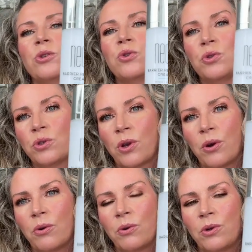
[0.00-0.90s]

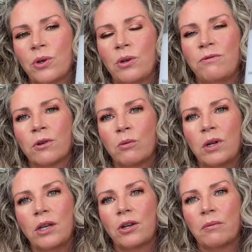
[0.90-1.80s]
so good for
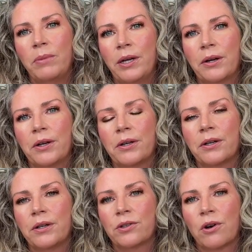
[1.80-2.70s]
when your barrier
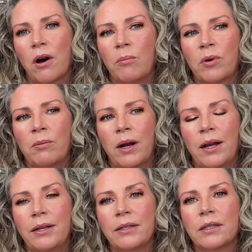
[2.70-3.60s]
is
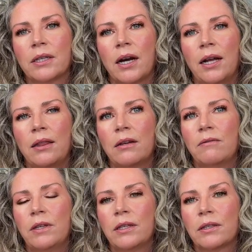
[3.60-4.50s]
compromised. I love
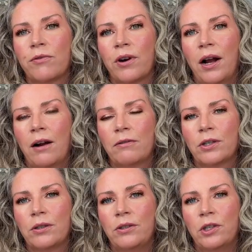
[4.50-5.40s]
this for
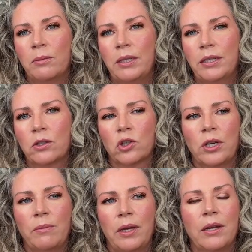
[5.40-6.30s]
after the Dermadisc
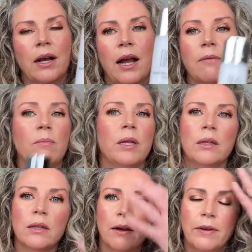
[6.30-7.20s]
treatment. I've
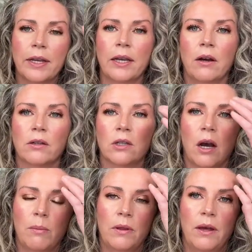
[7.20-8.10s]
been loving it on
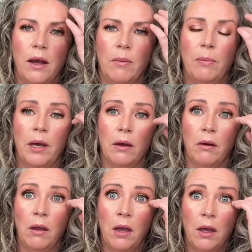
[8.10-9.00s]
top of the
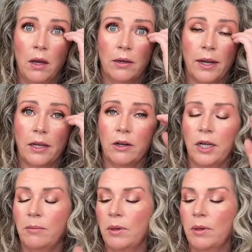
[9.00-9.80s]
Emepelle night cream.